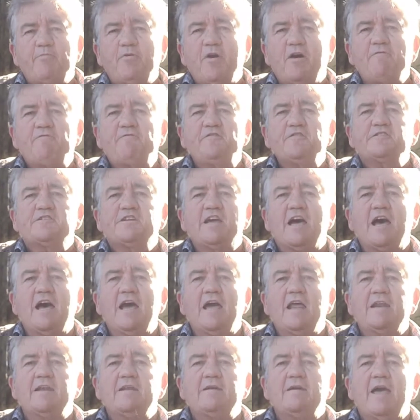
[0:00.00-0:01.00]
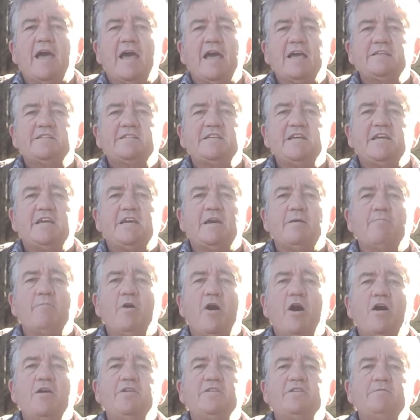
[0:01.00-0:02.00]
prophesied as he
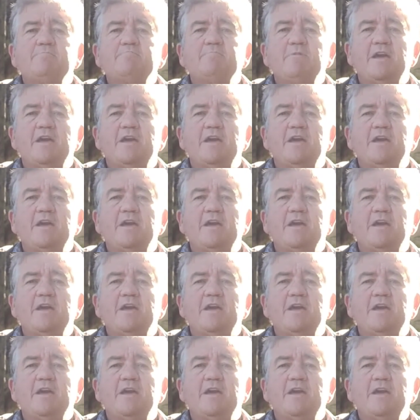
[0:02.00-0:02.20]
commanded